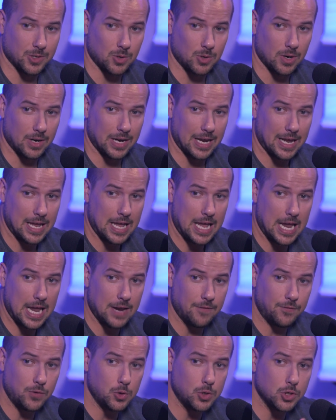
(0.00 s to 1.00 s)
to do every day.
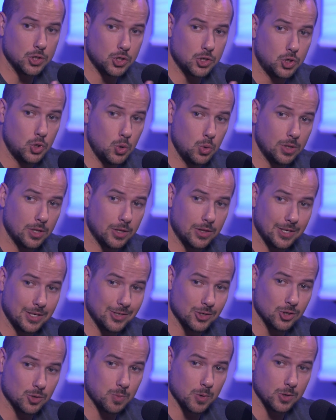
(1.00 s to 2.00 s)
And if you just do the
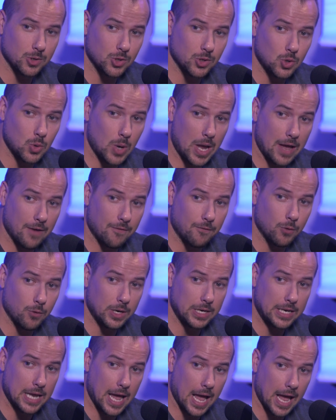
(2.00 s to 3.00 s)
things you're supposed to do
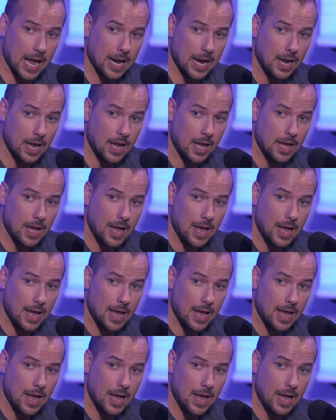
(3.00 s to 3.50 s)
every day,